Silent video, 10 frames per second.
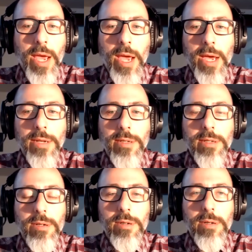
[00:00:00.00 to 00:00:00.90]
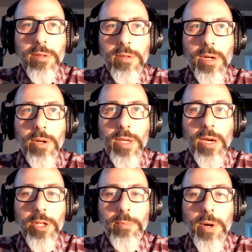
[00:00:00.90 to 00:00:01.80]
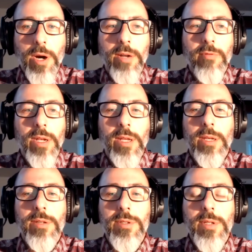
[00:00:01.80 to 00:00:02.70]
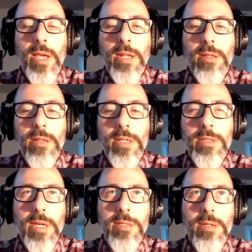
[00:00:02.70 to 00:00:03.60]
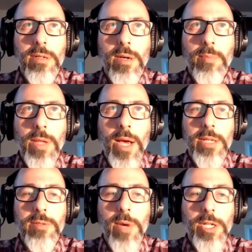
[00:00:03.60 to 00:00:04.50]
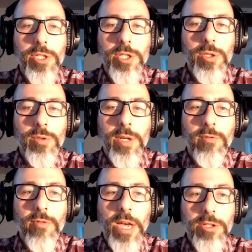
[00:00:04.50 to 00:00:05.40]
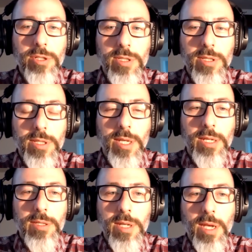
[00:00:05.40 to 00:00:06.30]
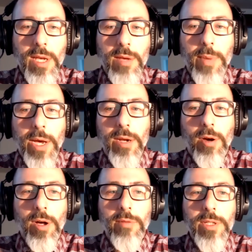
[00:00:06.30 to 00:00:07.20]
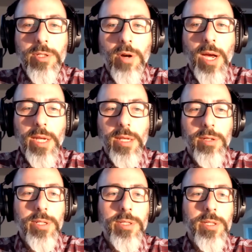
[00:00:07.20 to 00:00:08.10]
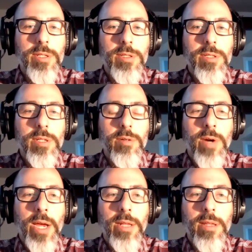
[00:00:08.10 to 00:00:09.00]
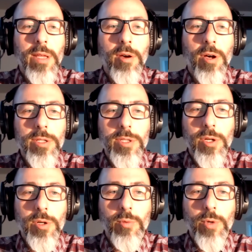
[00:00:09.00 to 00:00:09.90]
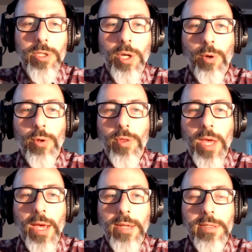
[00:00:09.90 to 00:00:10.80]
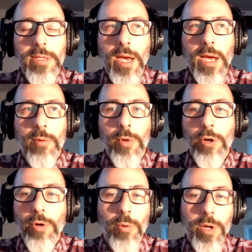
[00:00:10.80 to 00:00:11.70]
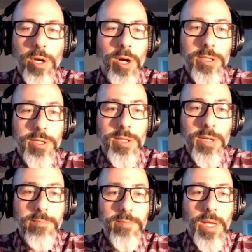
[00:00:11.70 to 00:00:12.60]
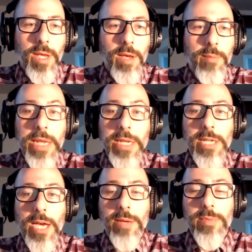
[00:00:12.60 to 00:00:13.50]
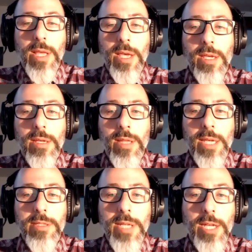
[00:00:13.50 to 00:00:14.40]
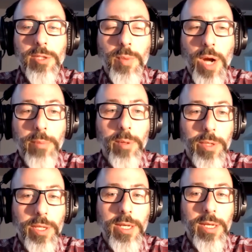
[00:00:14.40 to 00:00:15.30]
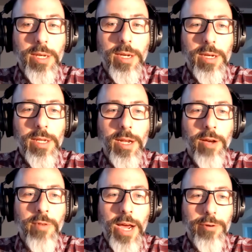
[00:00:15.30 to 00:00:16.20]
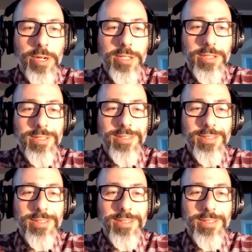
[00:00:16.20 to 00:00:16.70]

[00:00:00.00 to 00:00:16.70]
And, the other part of it is, and this doesn't apply as much to infectious disease, but all of these chronic illnesses, right? They also were told that we don't know what causes them. Many times they say it's probably a virus.